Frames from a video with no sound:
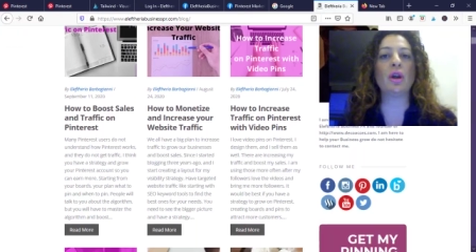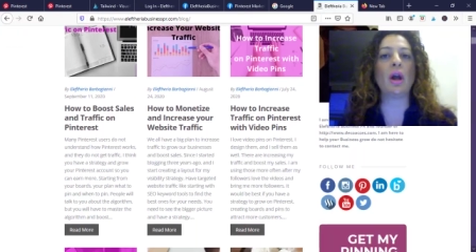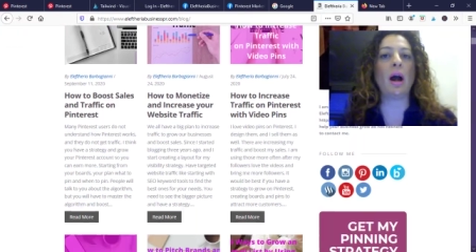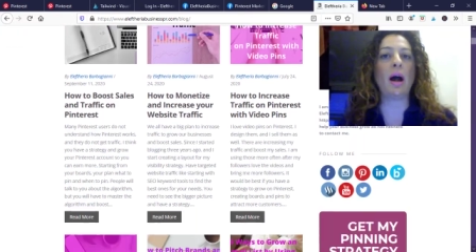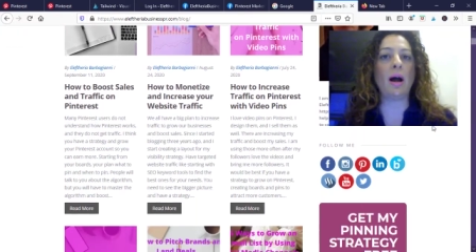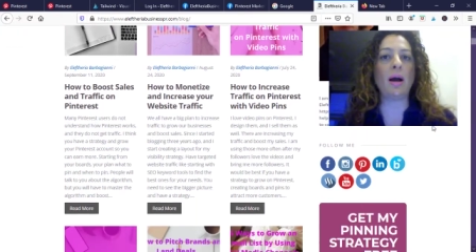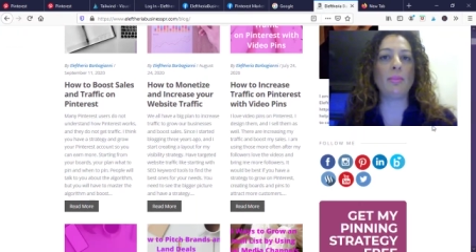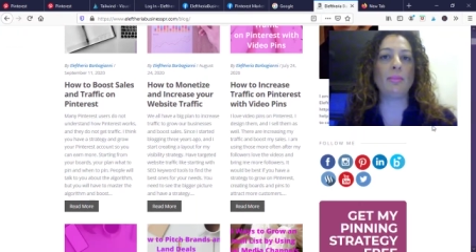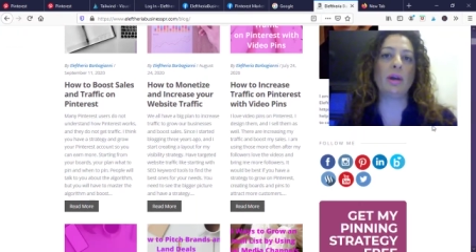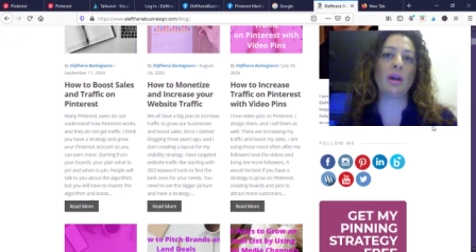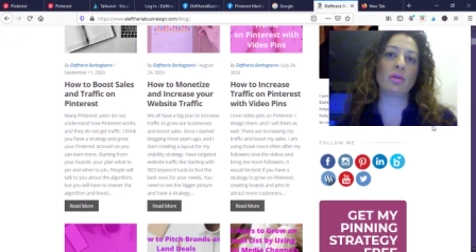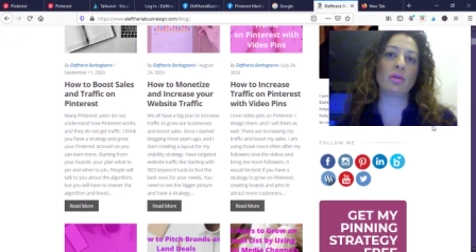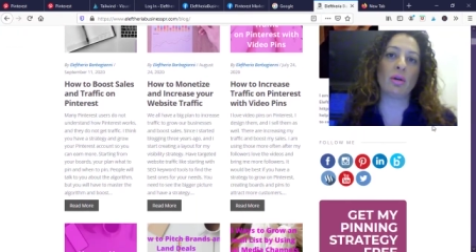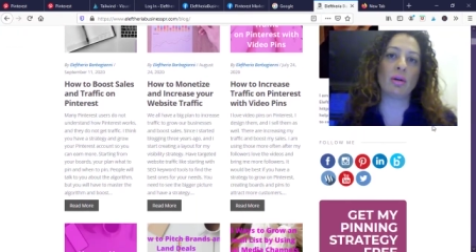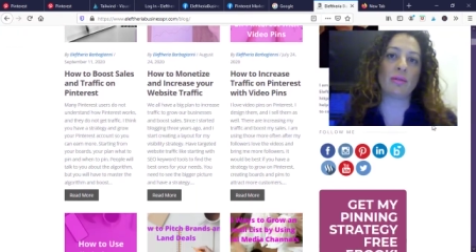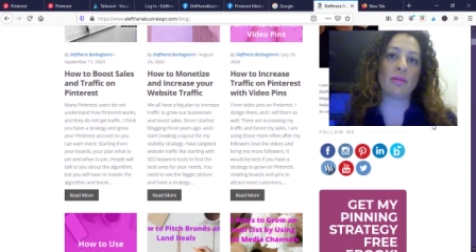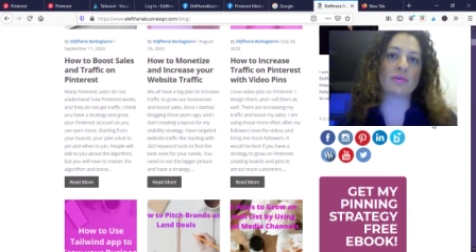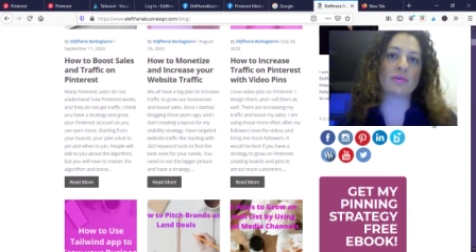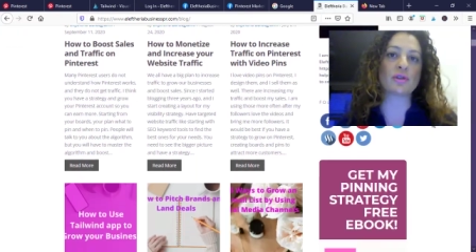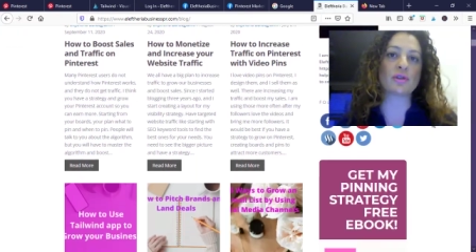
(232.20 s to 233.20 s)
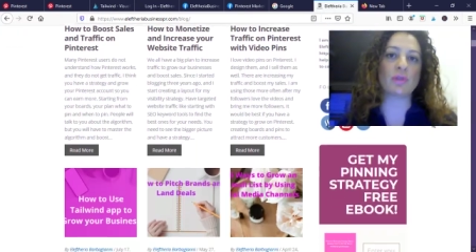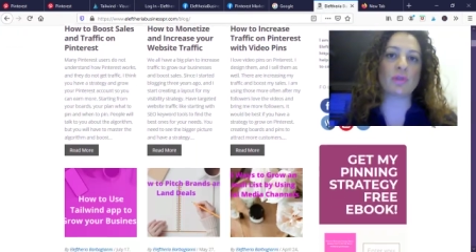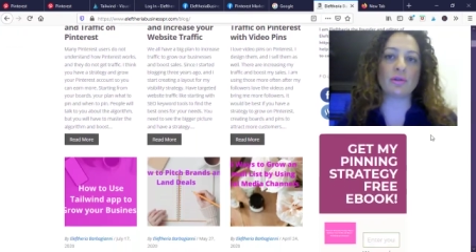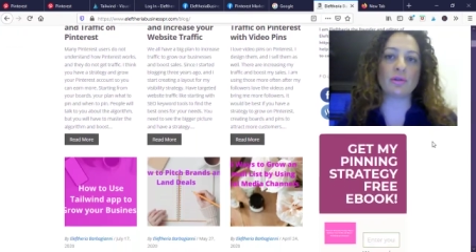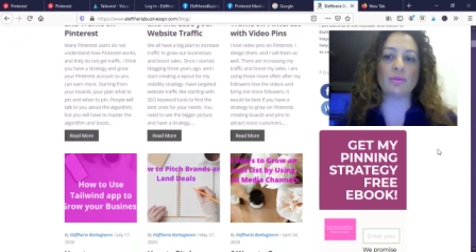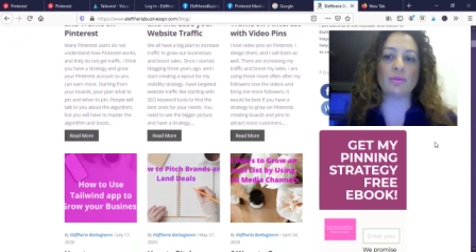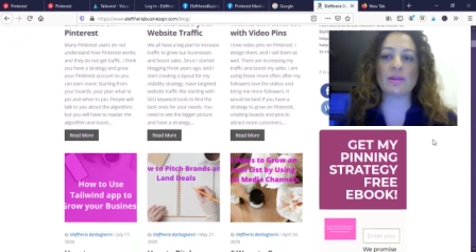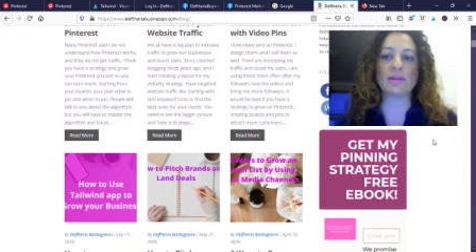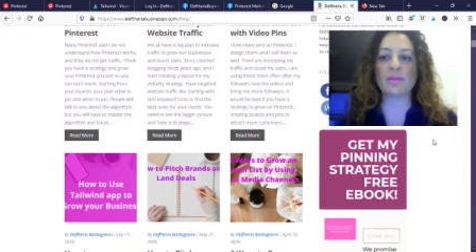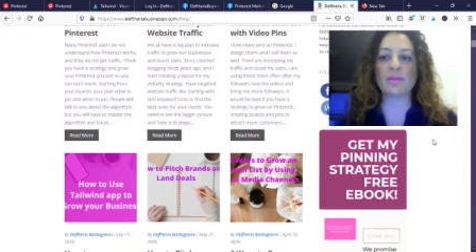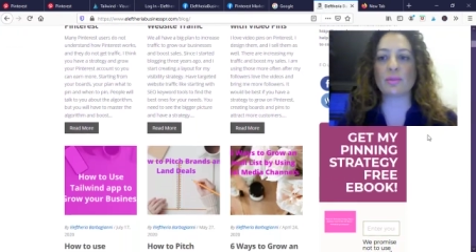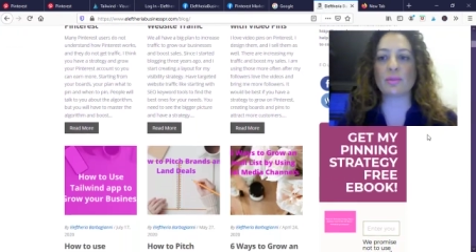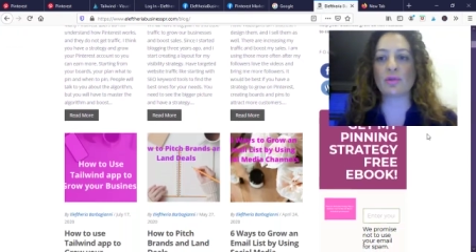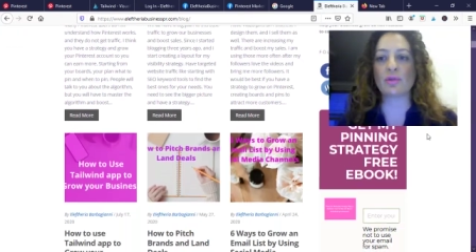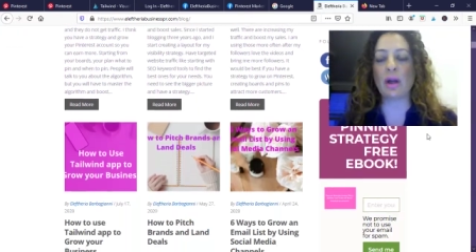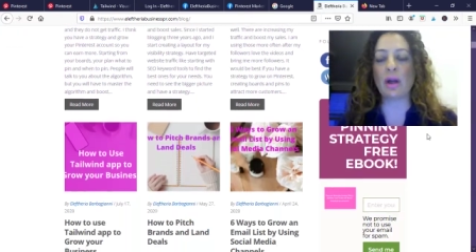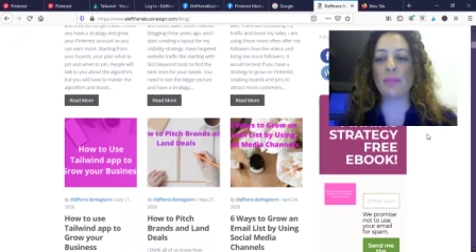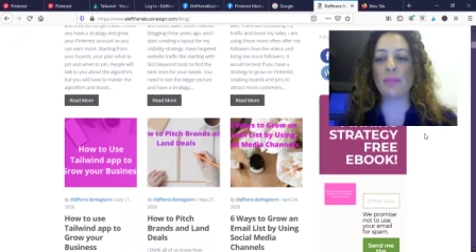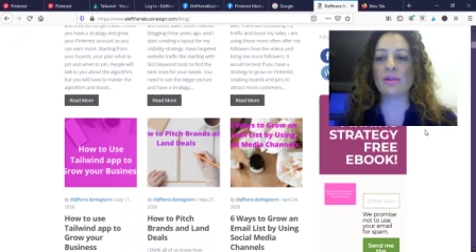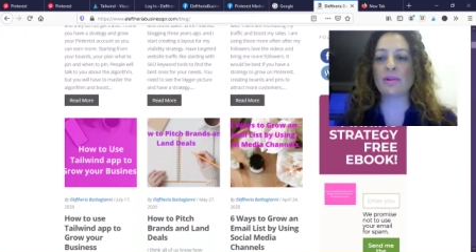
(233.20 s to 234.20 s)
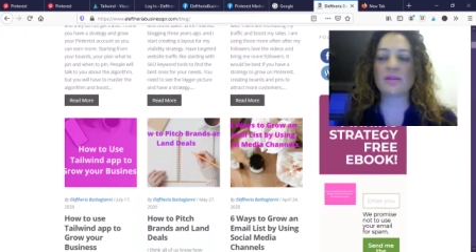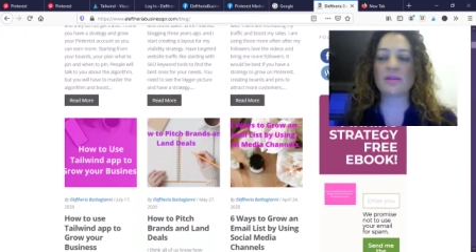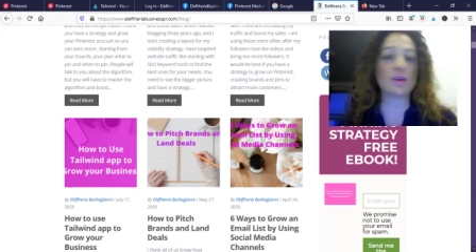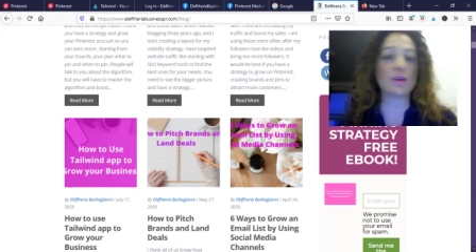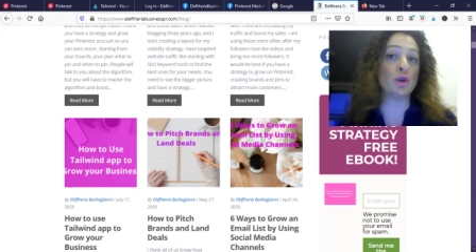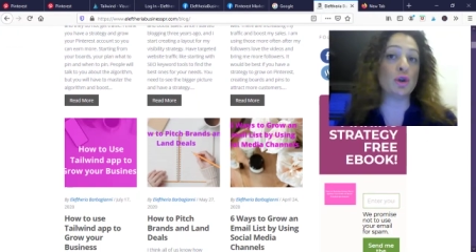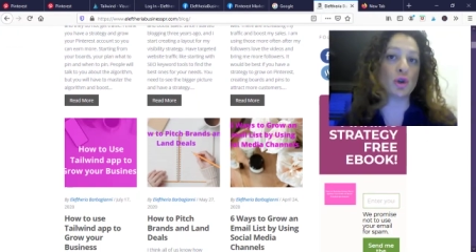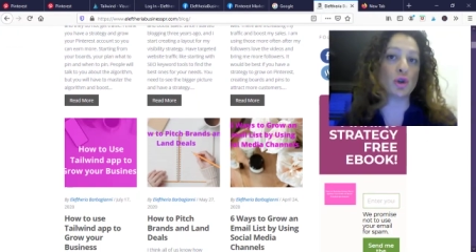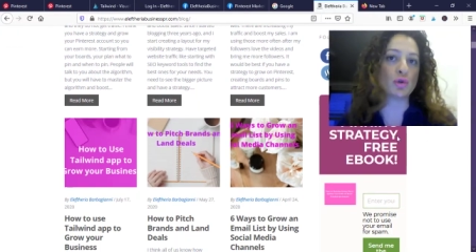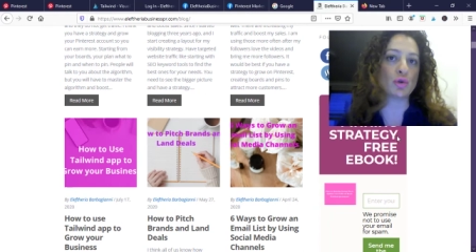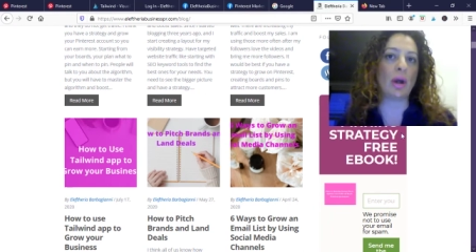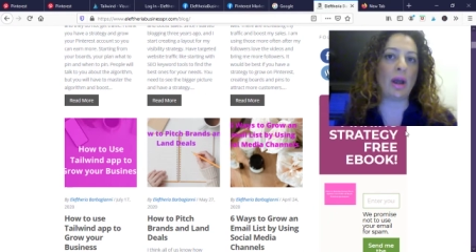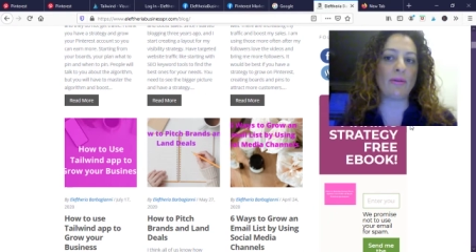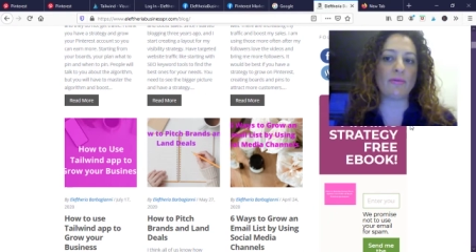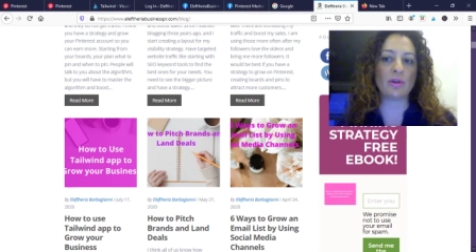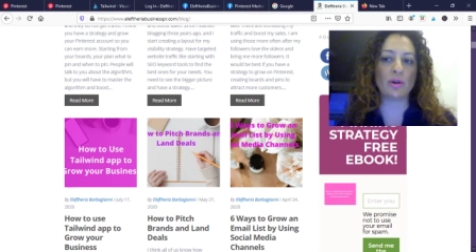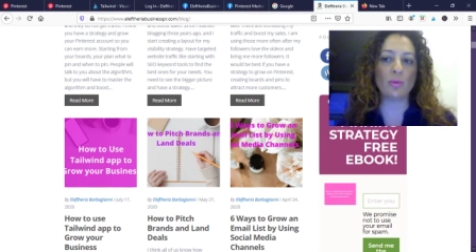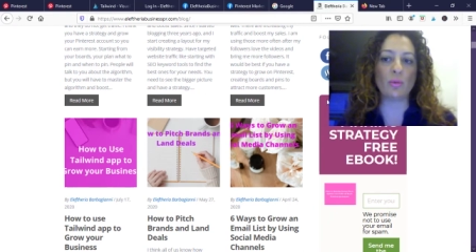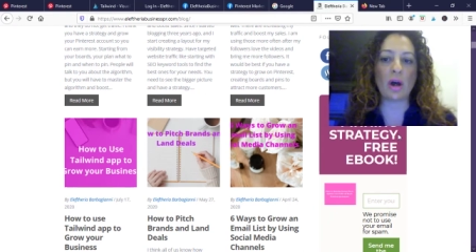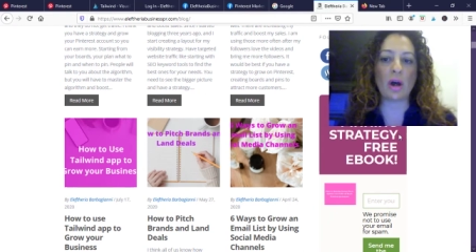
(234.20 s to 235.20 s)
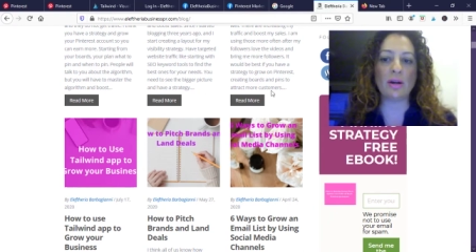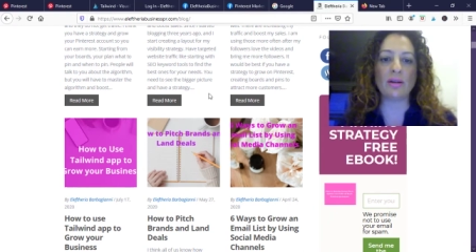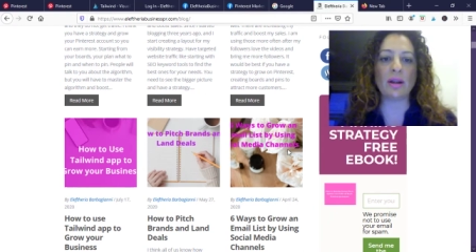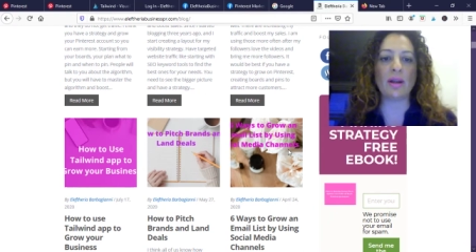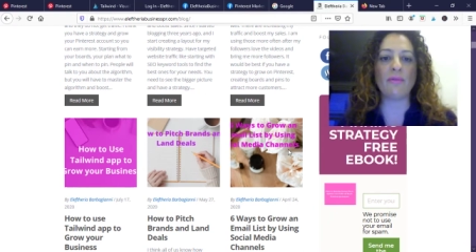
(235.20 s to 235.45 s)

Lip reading: I make offers onto my subscribers, to everyone.